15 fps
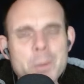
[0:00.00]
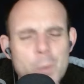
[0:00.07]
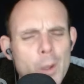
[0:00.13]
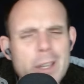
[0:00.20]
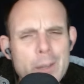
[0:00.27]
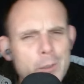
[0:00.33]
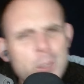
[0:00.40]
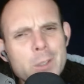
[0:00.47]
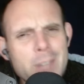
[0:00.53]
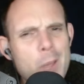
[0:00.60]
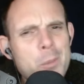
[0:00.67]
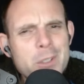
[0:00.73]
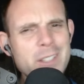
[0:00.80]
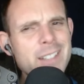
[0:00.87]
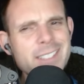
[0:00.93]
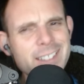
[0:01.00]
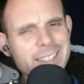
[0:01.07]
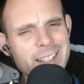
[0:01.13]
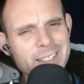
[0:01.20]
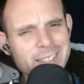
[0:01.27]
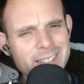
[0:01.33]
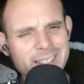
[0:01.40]
We'll give you a 10%
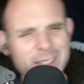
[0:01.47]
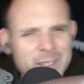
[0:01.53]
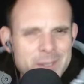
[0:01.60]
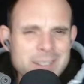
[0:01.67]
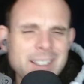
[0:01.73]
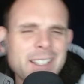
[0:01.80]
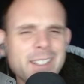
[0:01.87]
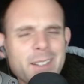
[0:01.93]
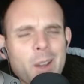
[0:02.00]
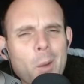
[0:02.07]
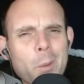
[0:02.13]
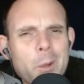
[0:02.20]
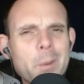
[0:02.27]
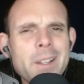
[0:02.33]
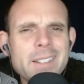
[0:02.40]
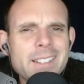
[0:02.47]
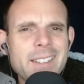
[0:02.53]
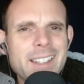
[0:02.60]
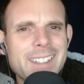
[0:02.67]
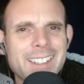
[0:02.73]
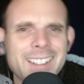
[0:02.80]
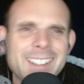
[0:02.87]
discount just because, you know, we really
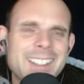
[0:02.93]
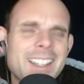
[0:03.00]
like you.